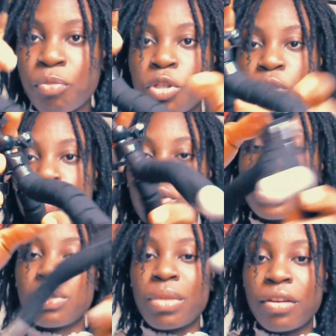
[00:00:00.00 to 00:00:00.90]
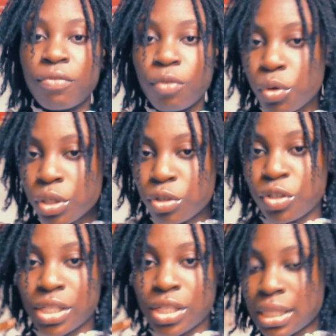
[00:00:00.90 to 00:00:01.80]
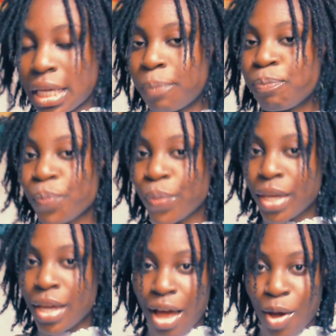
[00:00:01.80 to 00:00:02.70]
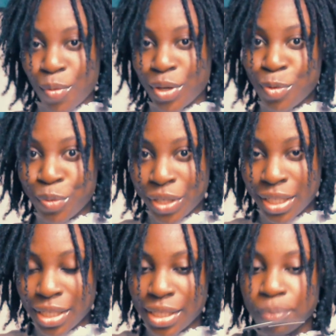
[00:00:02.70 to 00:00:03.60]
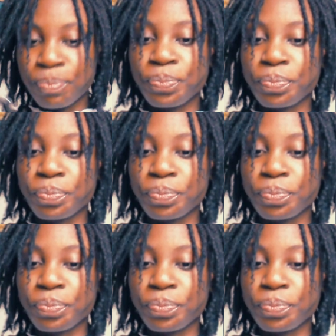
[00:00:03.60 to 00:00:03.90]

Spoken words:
going to be using my phone to just see how it works.